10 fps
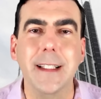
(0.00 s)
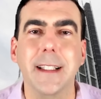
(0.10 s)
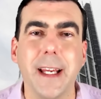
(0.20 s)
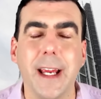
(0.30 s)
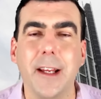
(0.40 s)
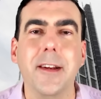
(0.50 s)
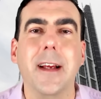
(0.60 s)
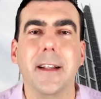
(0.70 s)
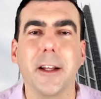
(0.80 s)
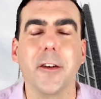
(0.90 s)
the case
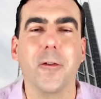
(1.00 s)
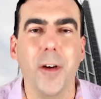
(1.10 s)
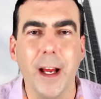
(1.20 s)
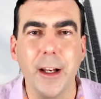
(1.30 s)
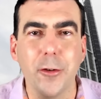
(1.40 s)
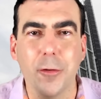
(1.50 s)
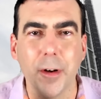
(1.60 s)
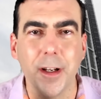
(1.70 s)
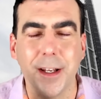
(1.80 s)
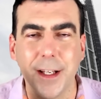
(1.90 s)
that the Fed is going
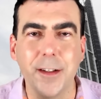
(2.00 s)
to get